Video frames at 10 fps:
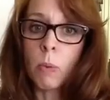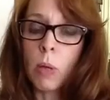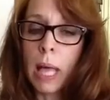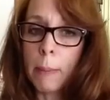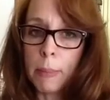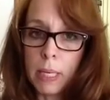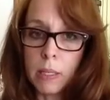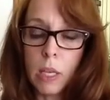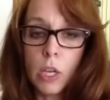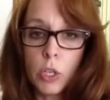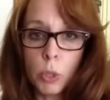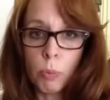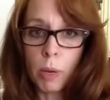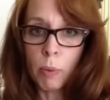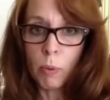what will happen is your
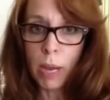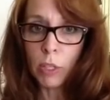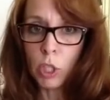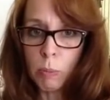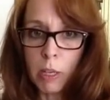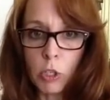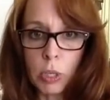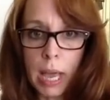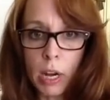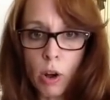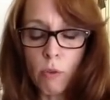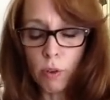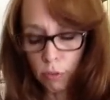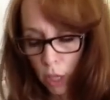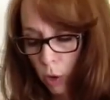bread will rise too much. It'll kind of
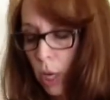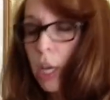overflow.